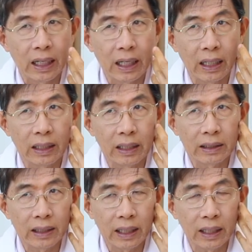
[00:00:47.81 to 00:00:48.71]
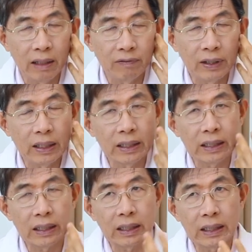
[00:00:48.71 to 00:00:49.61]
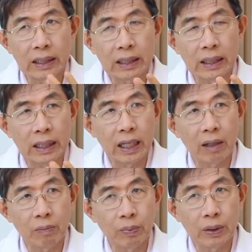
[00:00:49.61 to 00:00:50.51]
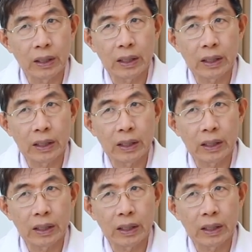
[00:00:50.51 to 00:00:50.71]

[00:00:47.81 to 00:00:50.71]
And it get lifting up,